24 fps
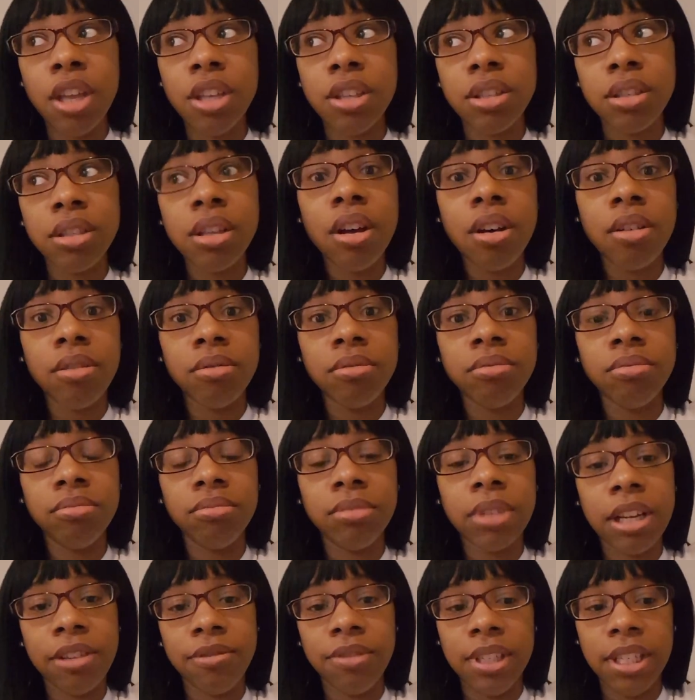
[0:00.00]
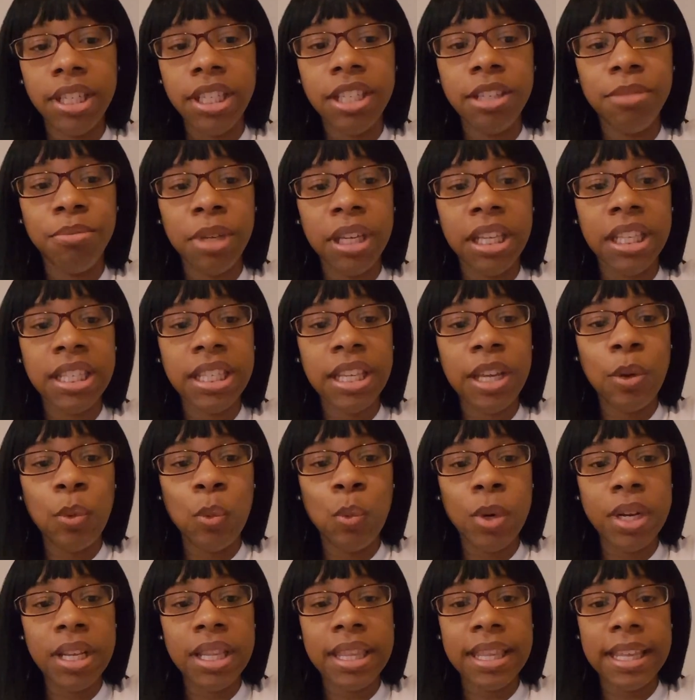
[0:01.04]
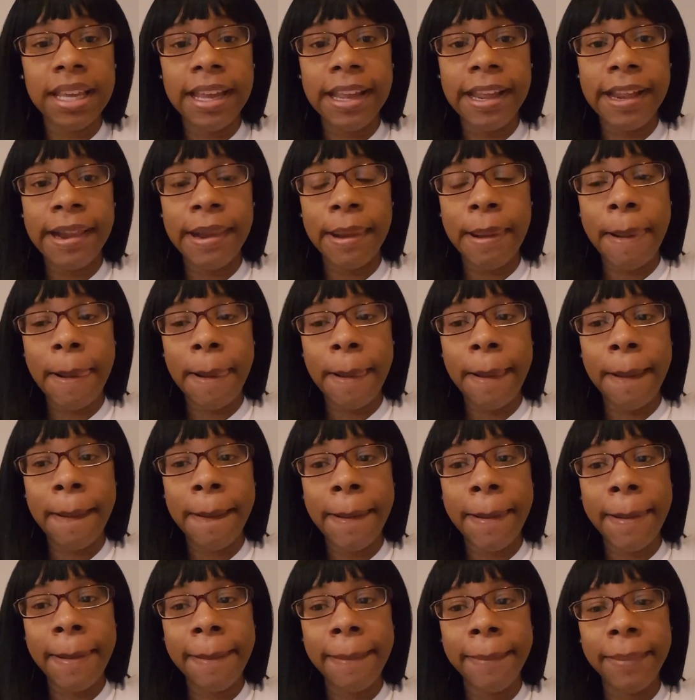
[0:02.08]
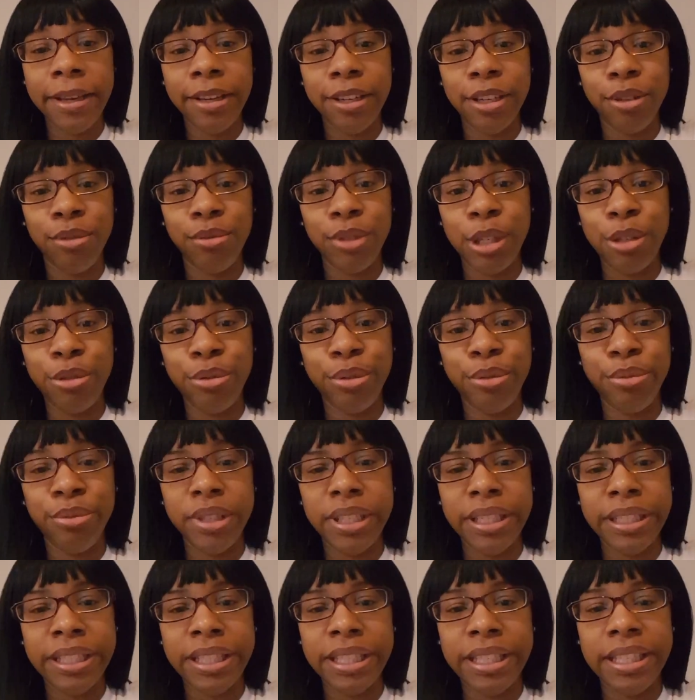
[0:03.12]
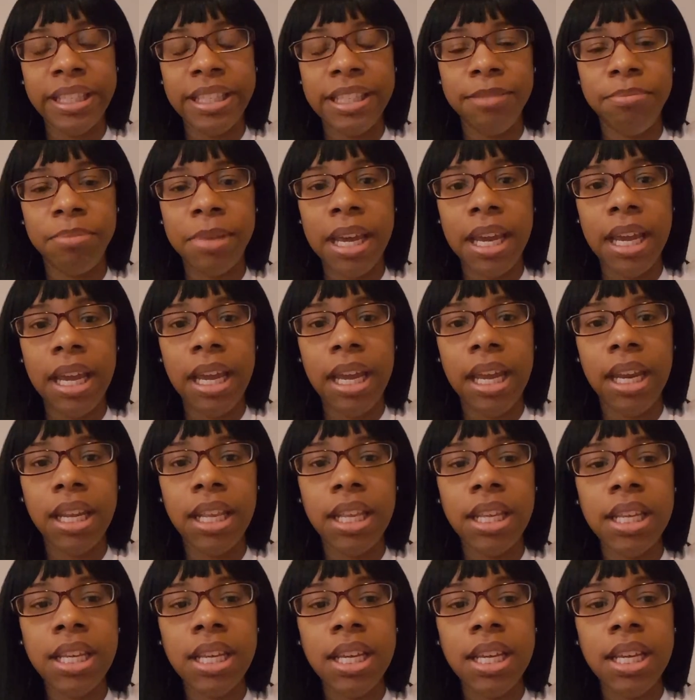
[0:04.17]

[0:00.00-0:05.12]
So, their religion may say one thing, don't do this, this is bad.